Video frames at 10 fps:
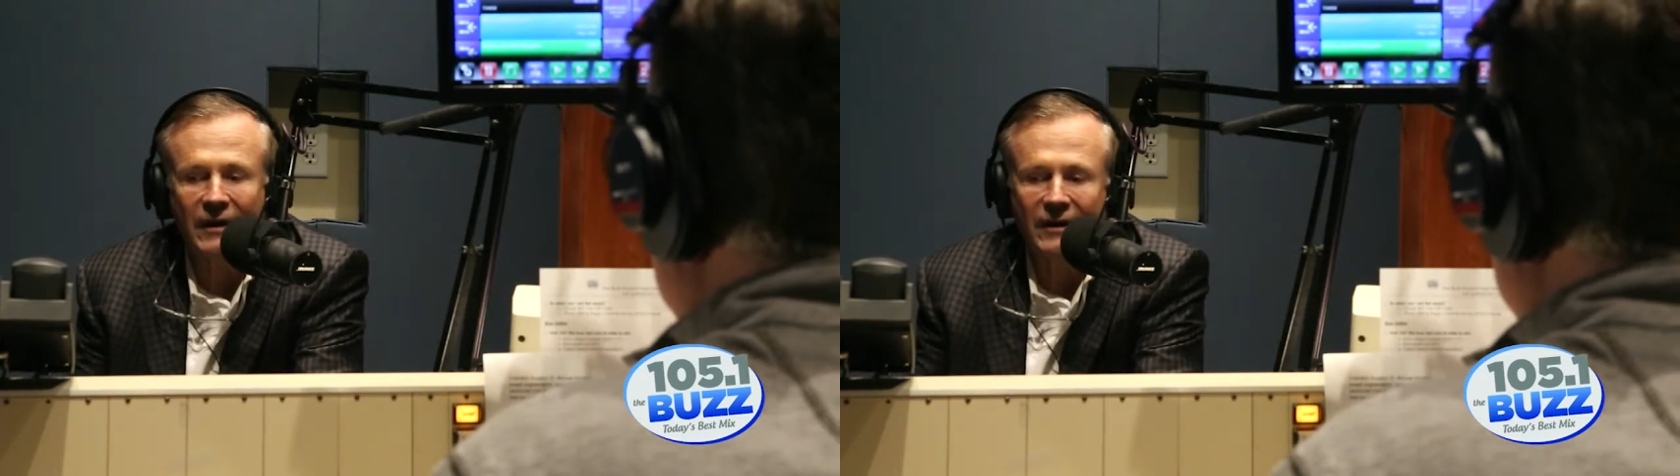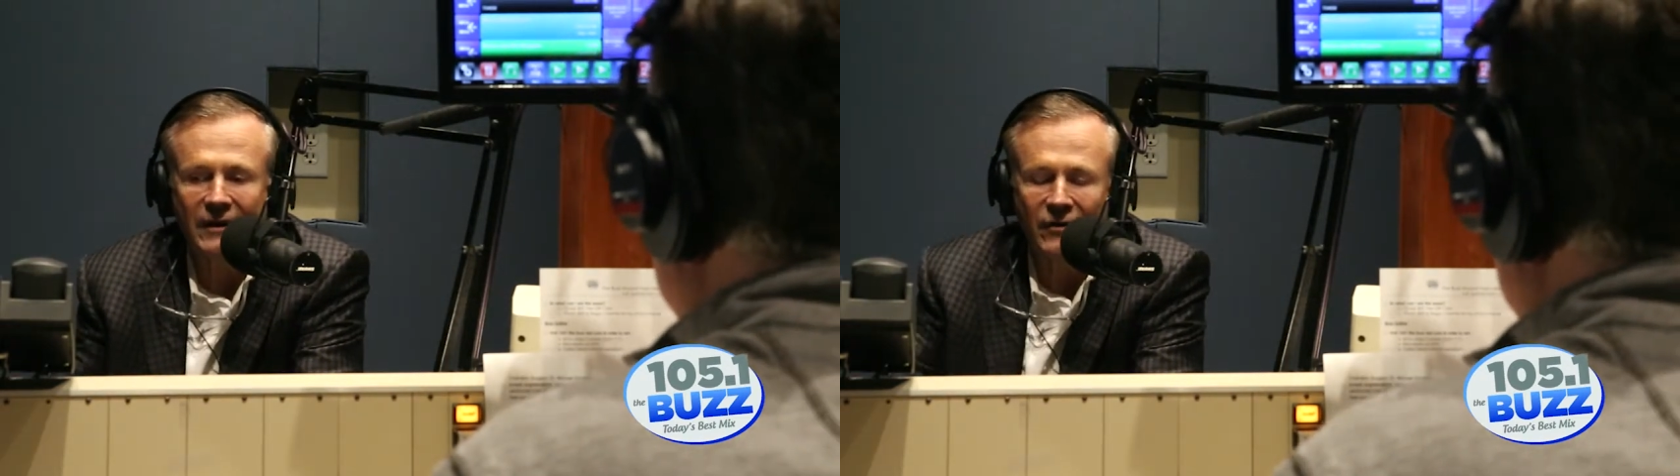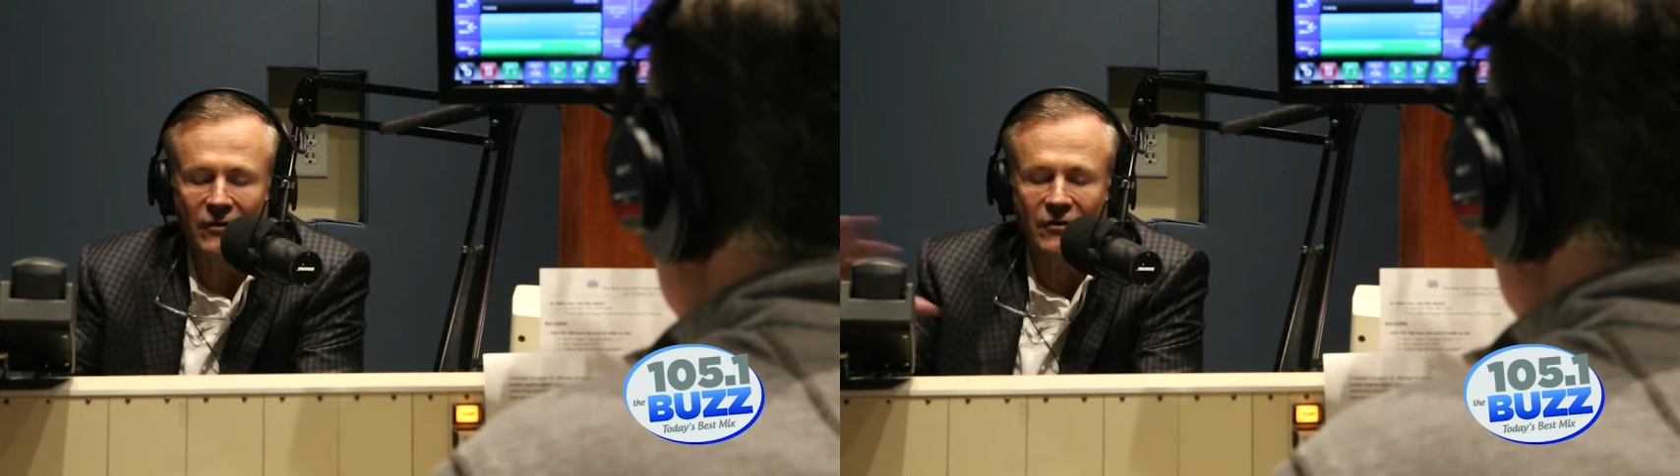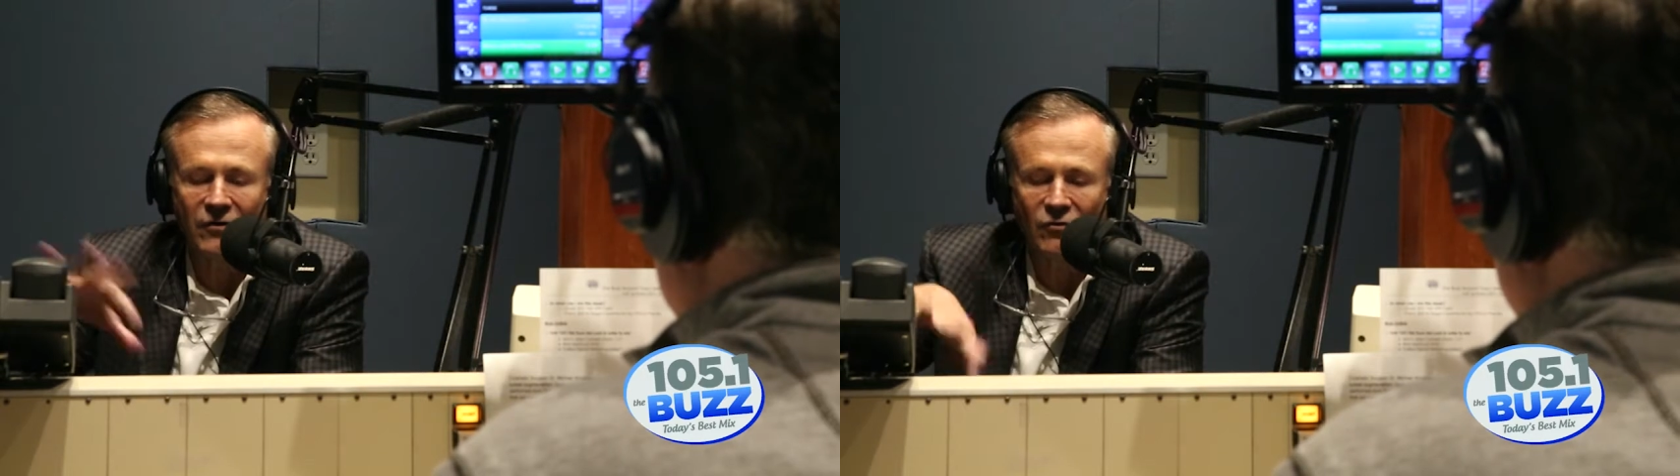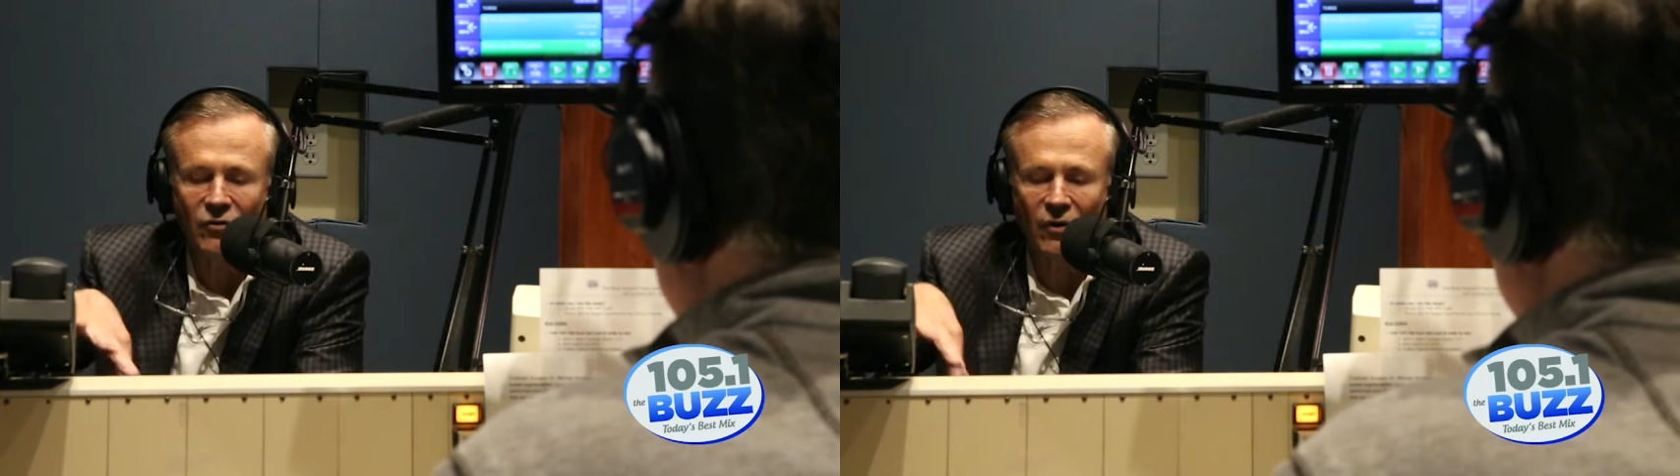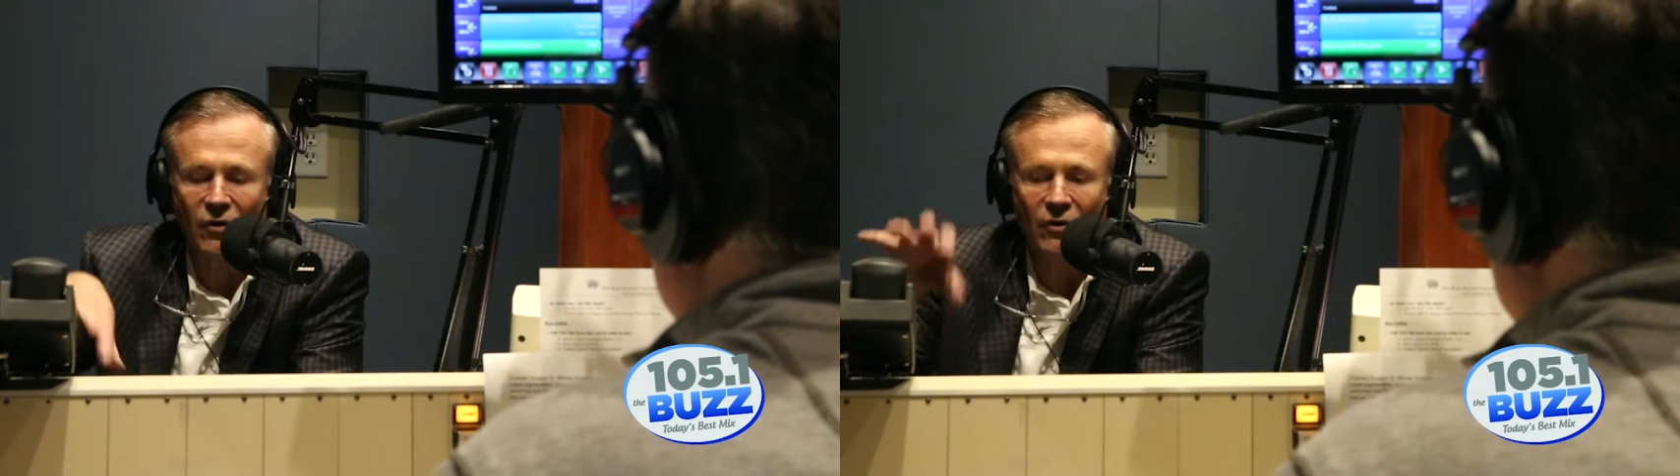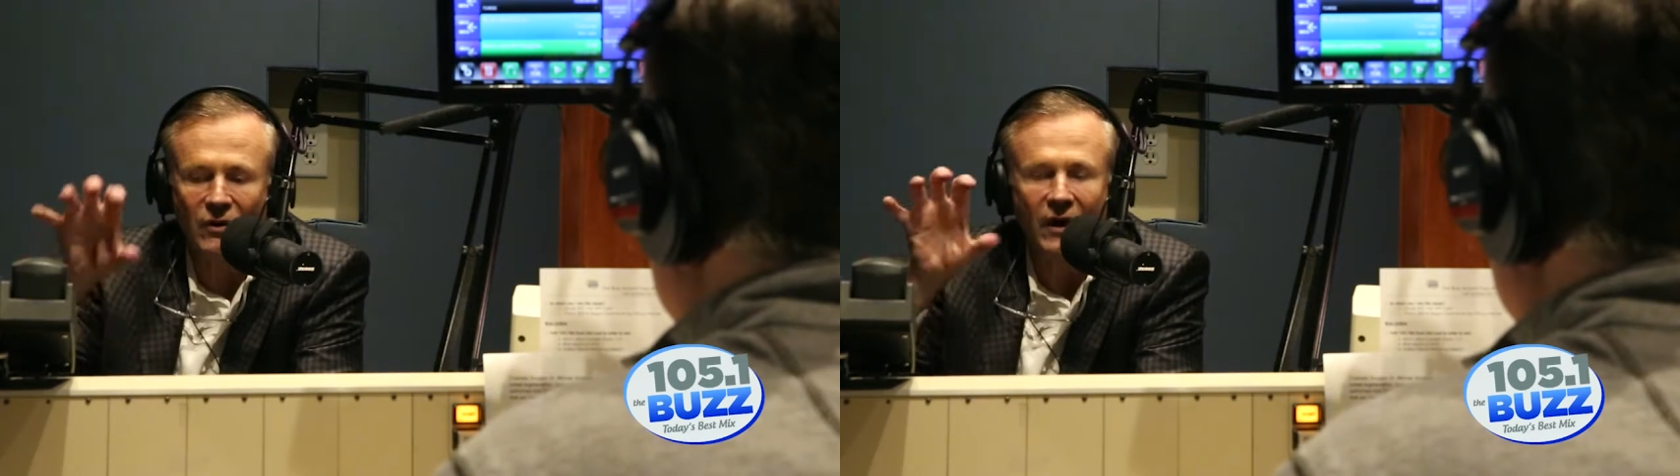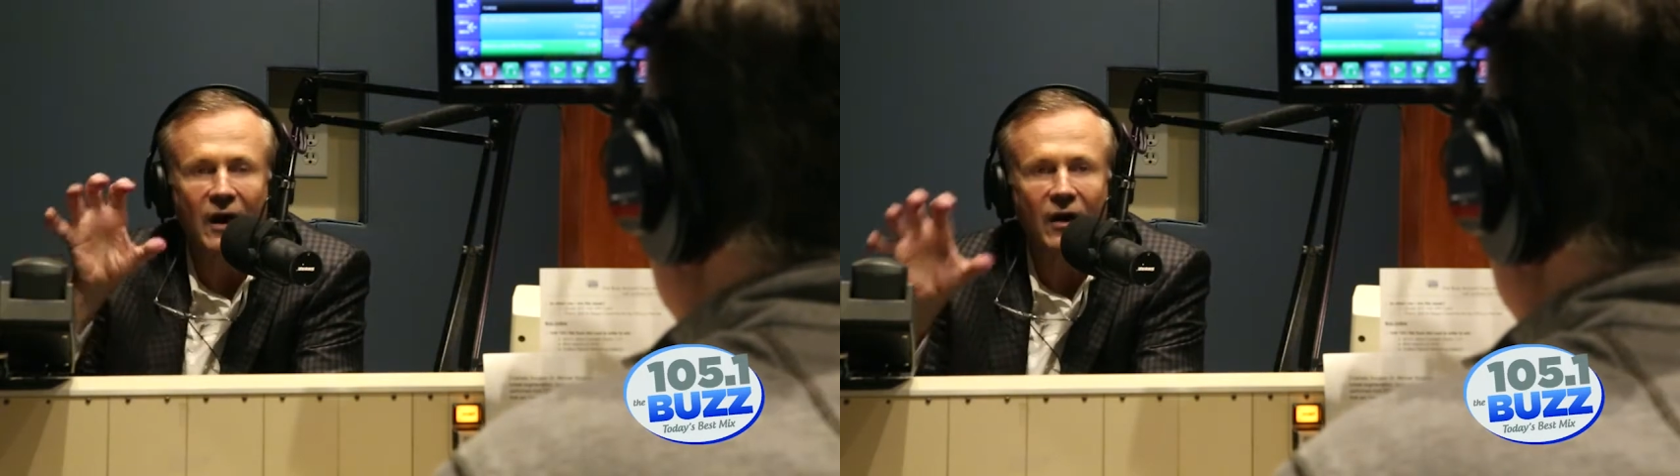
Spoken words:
is controlled